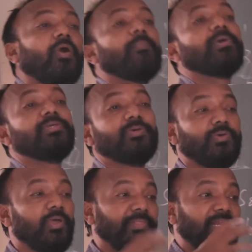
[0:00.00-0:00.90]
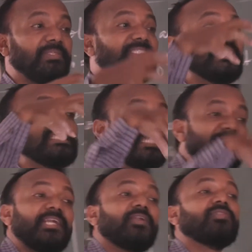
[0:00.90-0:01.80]
upon you, that means
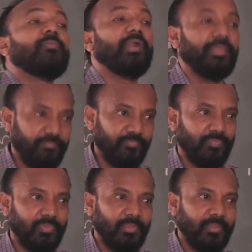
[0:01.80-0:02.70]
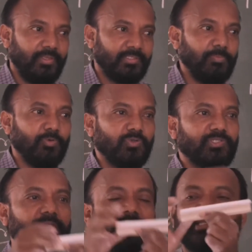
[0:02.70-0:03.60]
incident on a body.
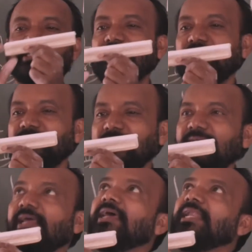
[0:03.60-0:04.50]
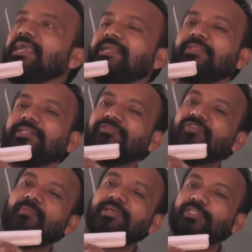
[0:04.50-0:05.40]
Suppose this is an object, light energy
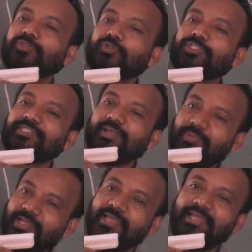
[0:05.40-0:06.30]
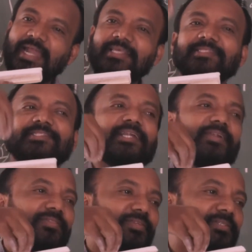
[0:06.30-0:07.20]
from any source is coming and incident
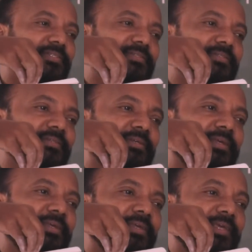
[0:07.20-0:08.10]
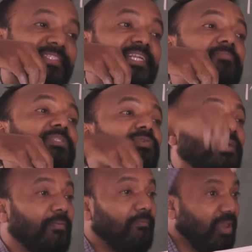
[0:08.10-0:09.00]
on it. Incident means
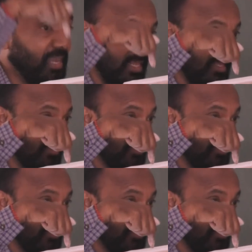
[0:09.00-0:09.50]
what? Falling.